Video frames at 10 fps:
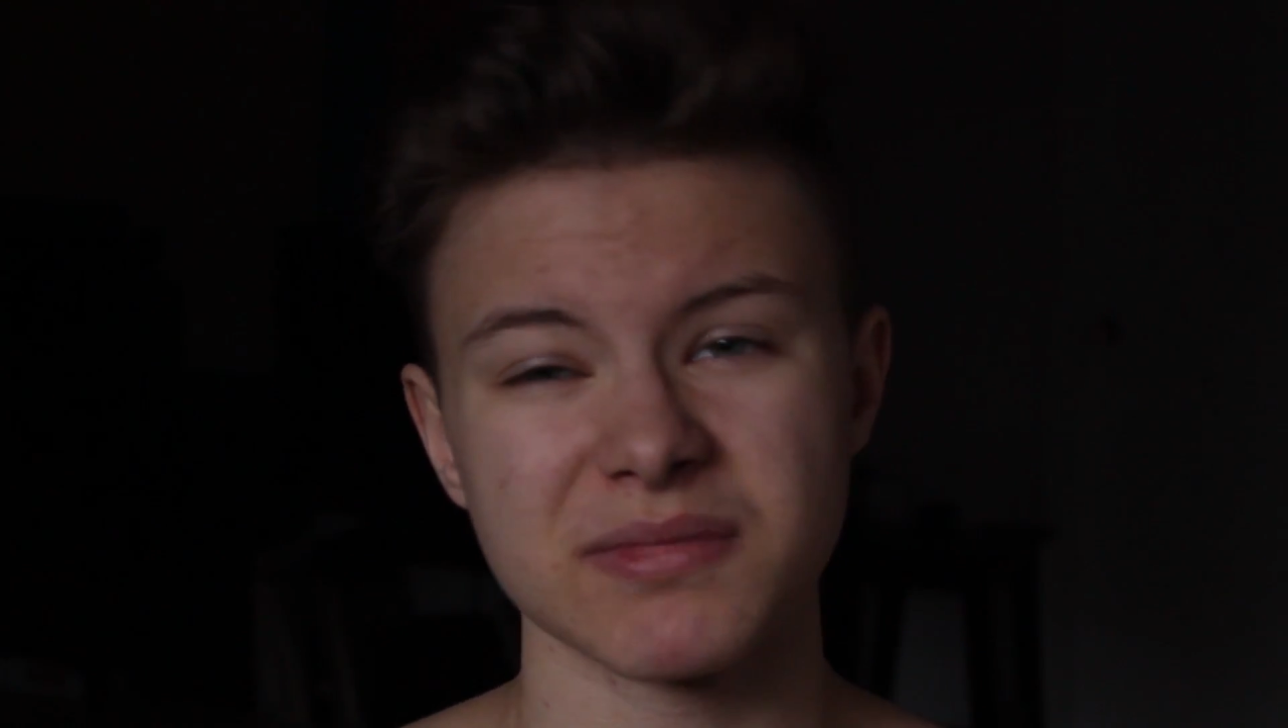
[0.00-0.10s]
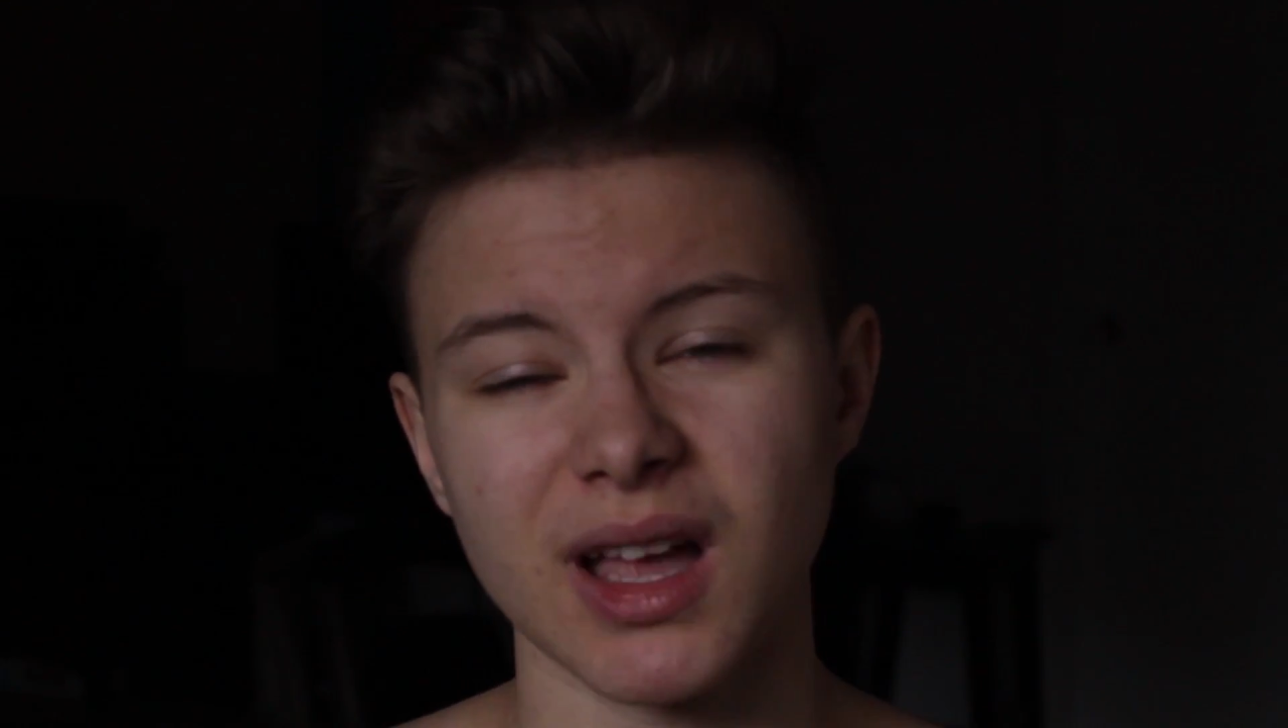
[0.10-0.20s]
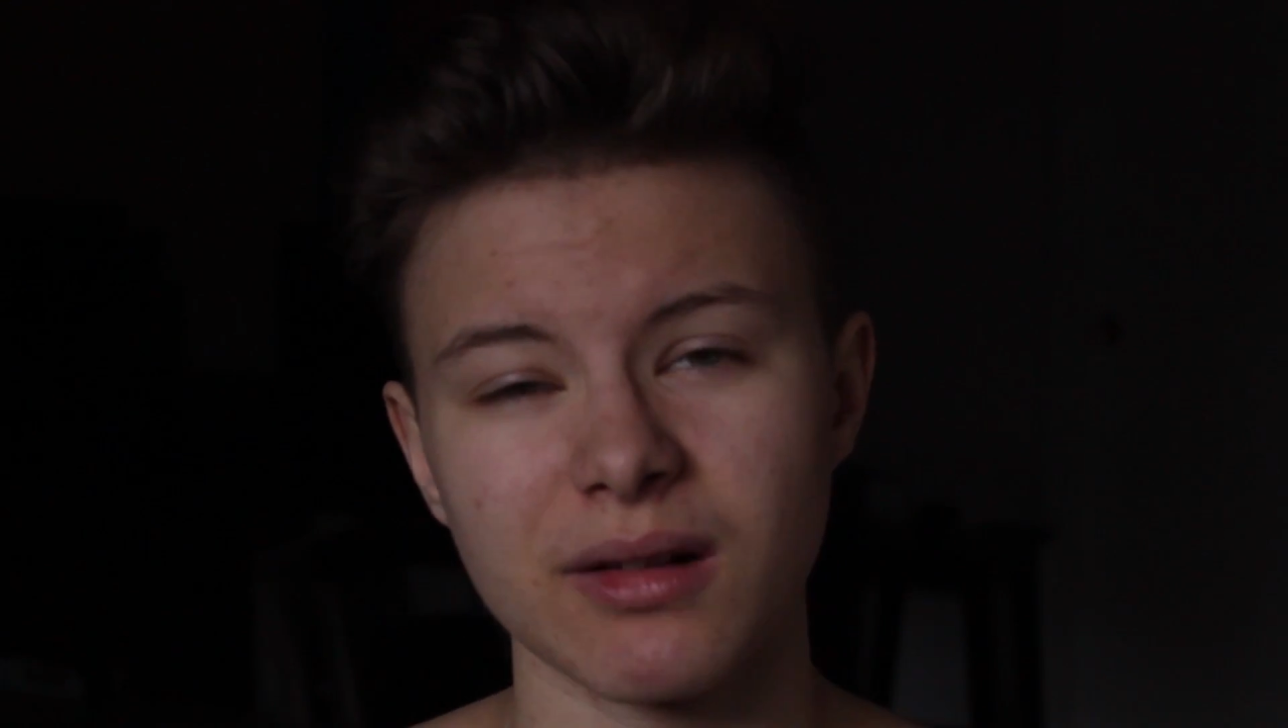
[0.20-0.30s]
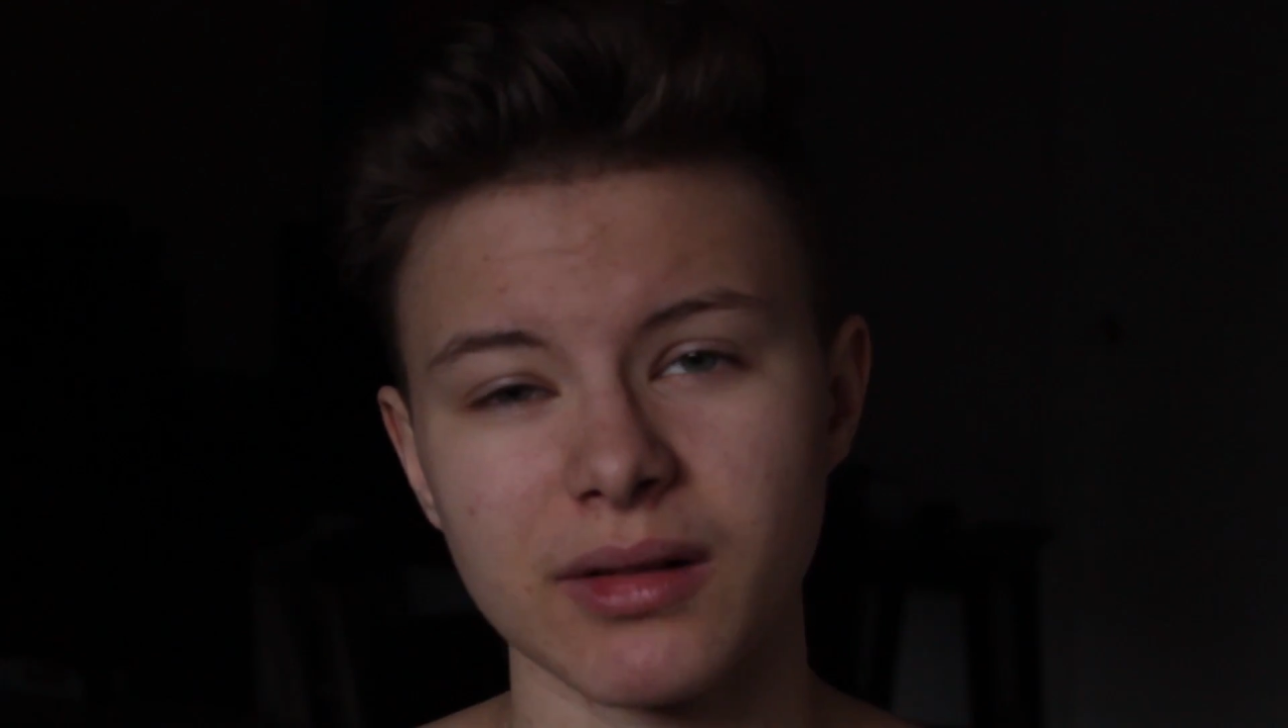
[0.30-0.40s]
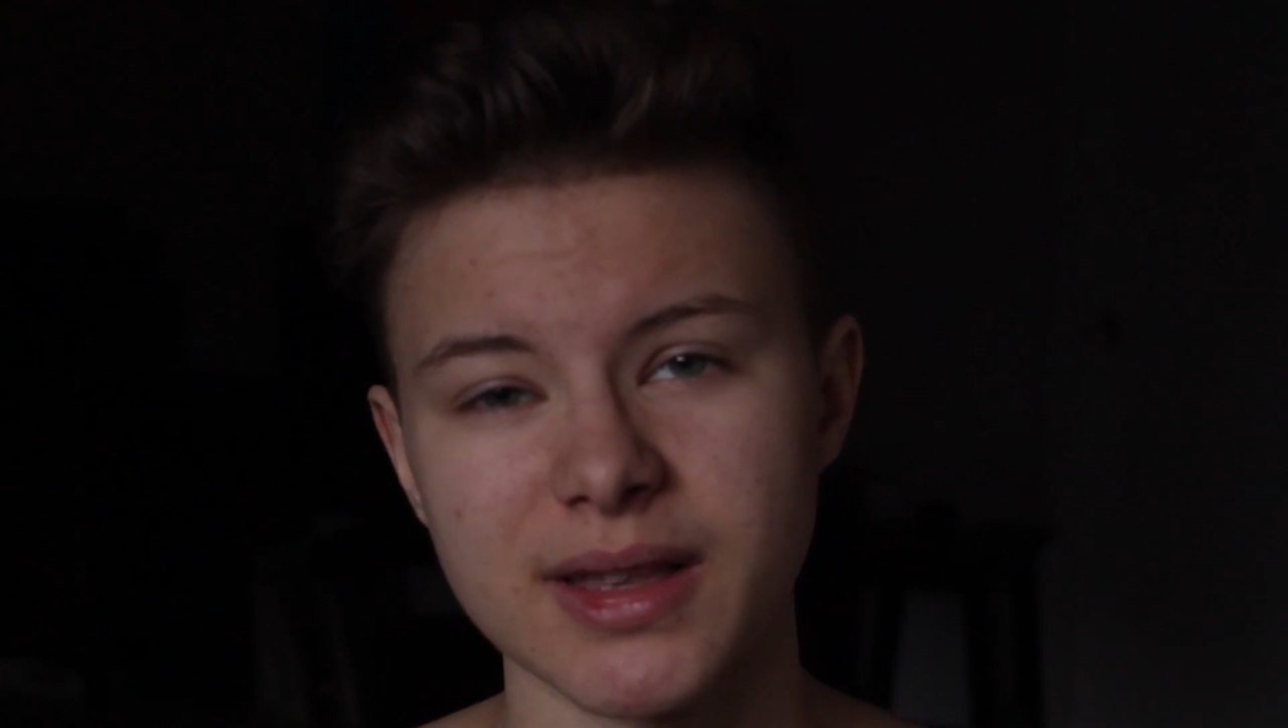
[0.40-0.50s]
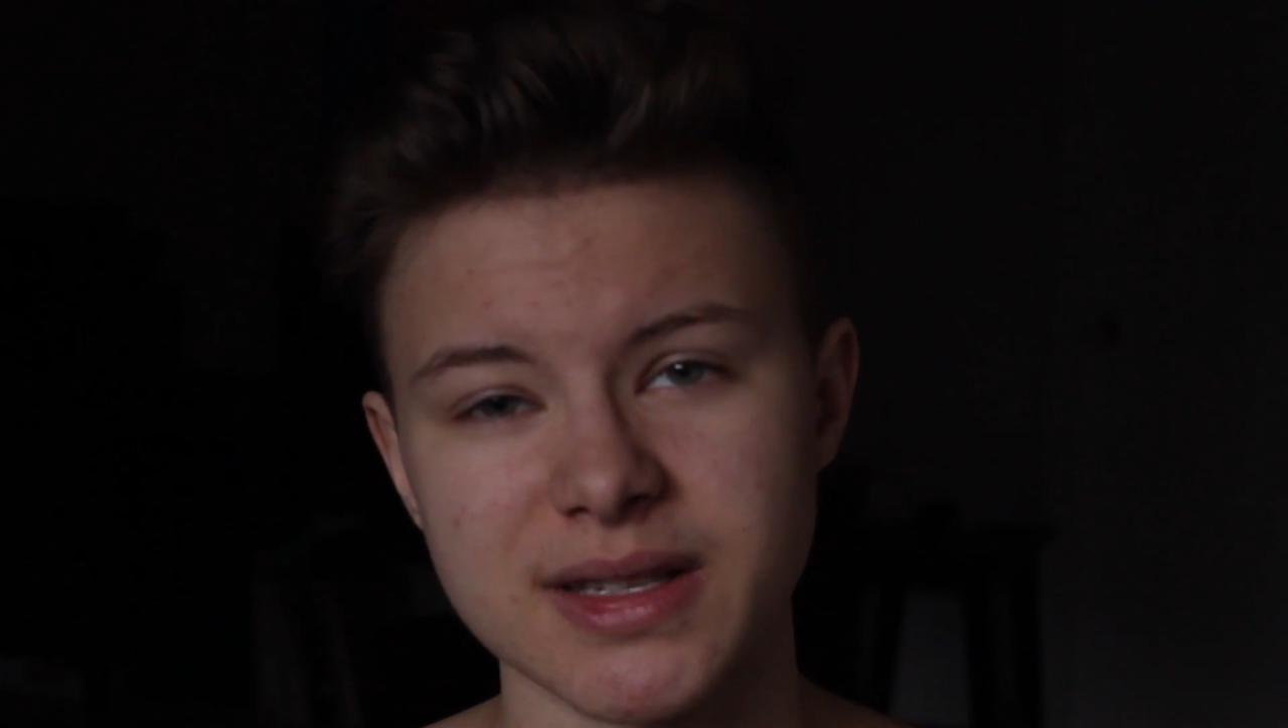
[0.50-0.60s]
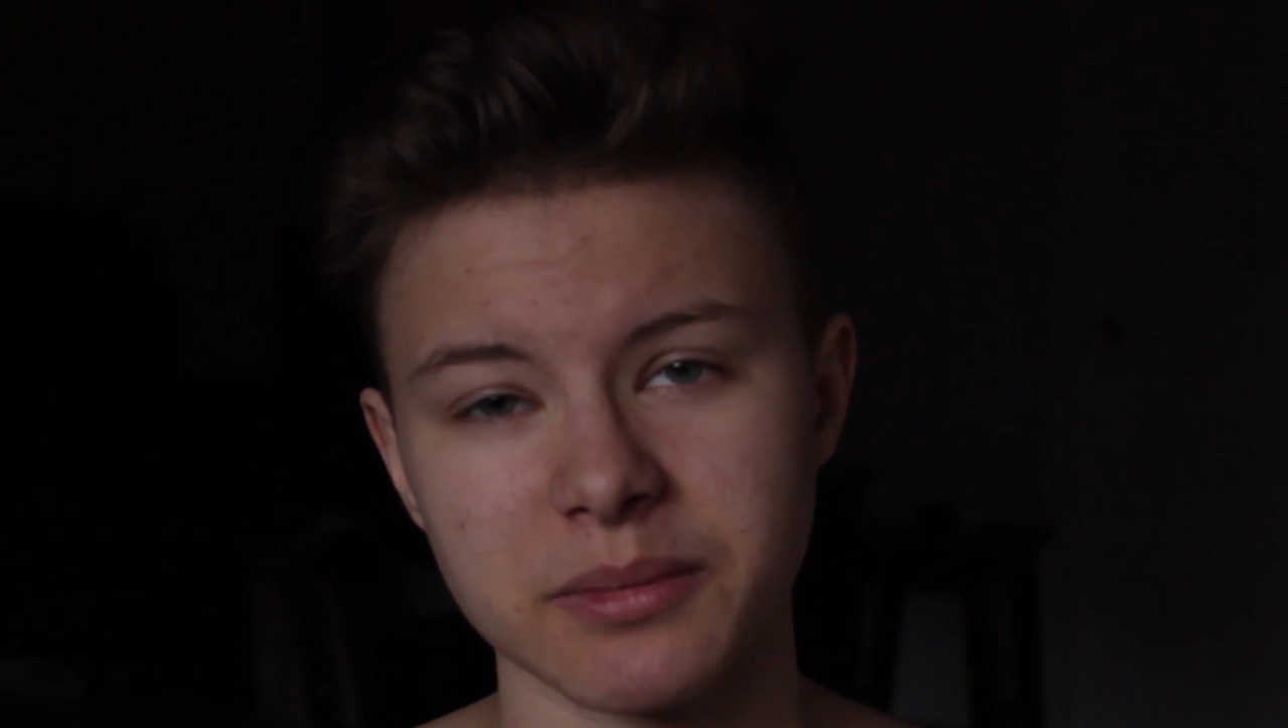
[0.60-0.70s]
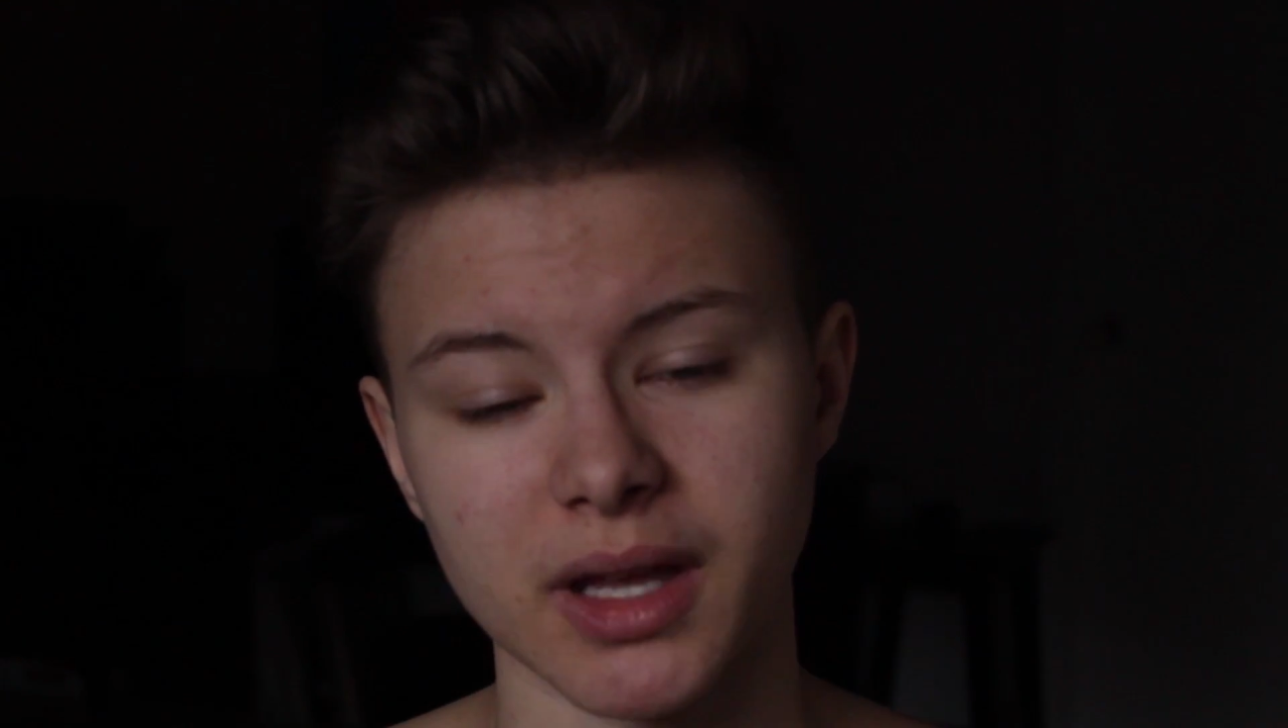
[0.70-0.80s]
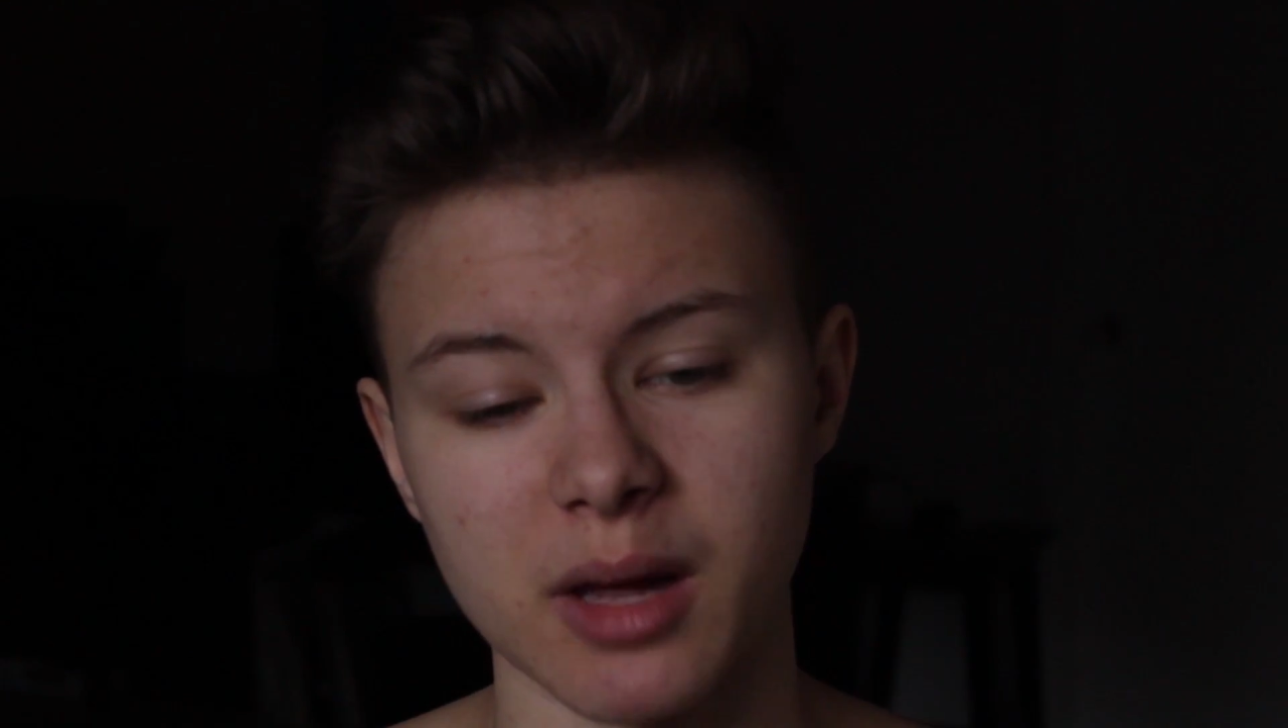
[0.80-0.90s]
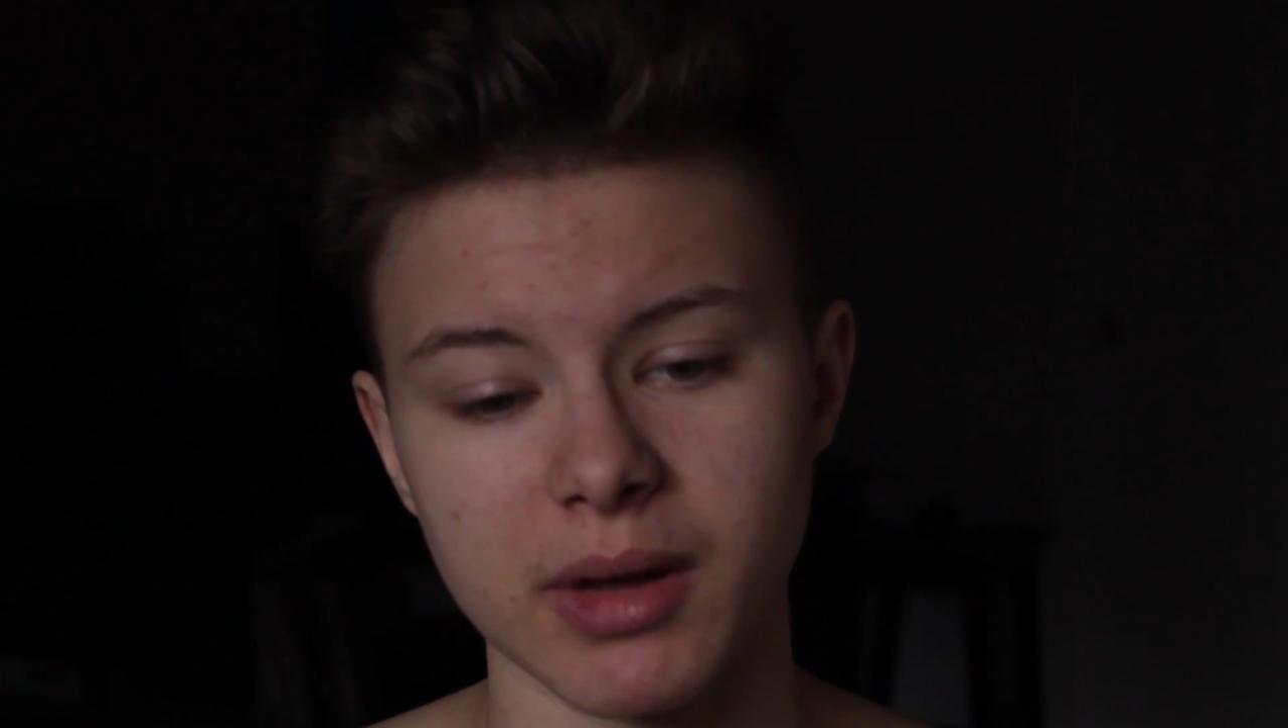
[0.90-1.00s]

Not really something